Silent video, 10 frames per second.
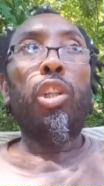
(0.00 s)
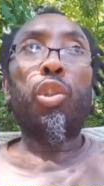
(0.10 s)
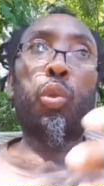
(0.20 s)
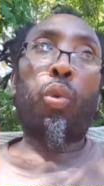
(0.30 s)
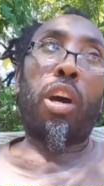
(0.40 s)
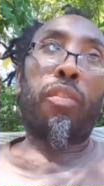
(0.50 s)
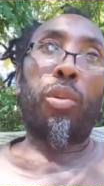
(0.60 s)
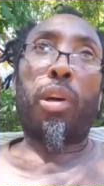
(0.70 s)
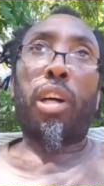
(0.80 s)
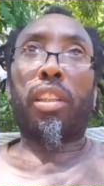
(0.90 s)
throw off the
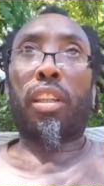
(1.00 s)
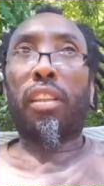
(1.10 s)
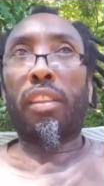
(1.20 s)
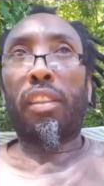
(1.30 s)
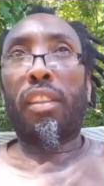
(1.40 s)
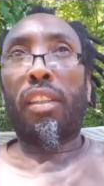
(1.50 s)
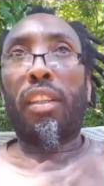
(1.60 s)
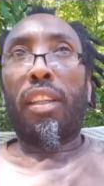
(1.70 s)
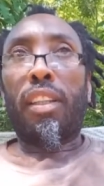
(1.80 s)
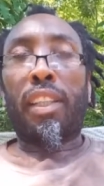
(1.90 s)
water
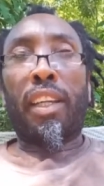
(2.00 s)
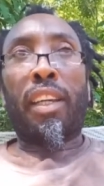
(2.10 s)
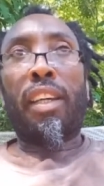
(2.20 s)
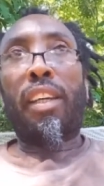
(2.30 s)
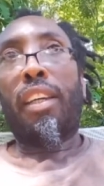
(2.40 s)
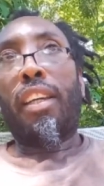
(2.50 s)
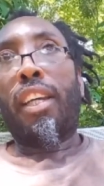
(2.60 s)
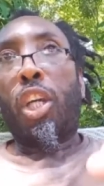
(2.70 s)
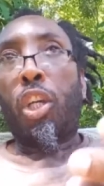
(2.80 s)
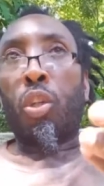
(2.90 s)
yeah
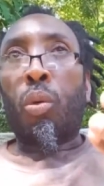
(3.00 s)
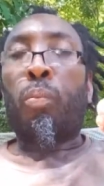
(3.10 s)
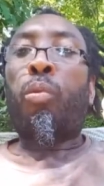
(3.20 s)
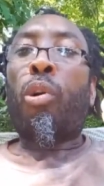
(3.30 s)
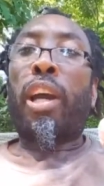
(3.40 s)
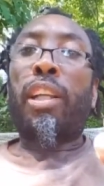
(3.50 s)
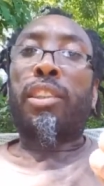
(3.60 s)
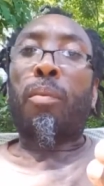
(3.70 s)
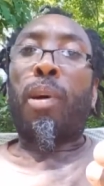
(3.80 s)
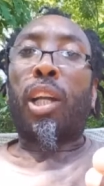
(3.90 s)
you boil
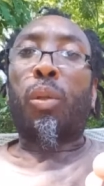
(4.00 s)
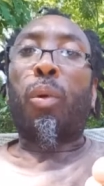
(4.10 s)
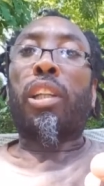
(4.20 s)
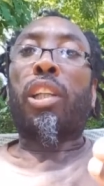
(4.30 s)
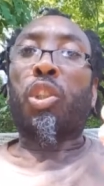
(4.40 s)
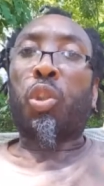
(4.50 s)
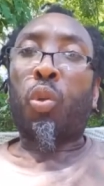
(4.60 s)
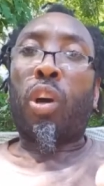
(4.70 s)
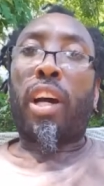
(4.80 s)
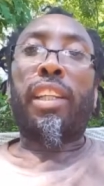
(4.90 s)
some hot water
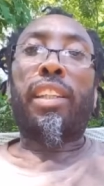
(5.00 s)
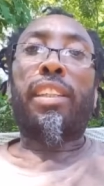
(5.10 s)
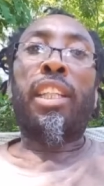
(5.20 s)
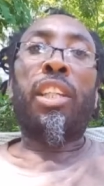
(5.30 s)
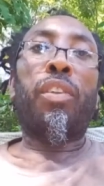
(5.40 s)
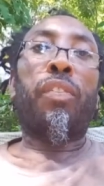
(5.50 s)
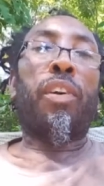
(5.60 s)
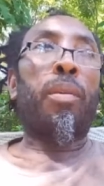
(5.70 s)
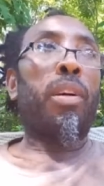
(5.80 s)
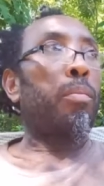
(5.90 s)
throw on it leave it
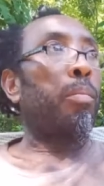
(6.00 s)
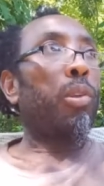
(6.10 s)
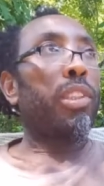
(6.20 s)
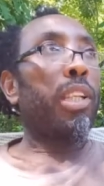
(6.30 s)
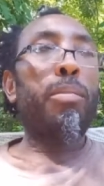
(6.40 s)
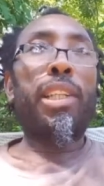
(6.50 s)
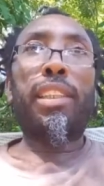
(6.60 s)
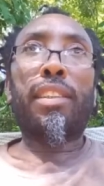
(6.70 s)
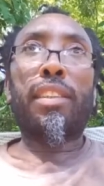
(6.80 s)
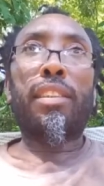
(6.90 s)
for about 10
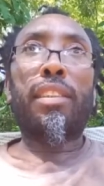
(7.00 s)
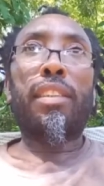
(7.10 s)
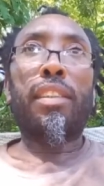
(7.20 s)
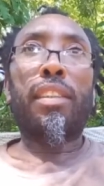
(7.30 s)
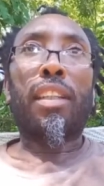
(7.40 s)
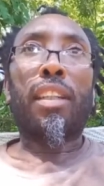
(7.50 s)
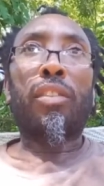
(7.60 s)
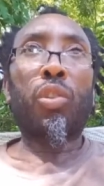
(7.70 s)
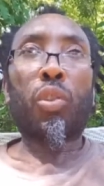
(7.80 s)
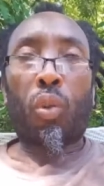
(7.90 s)
minutes
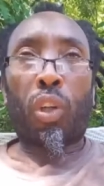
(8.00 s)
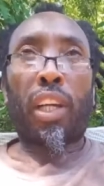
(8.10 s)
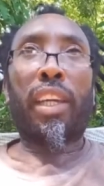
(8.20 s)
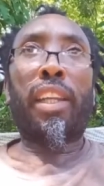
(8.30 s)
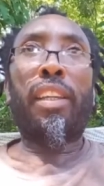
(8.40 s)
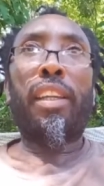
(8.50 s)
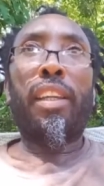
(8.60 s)
to soak again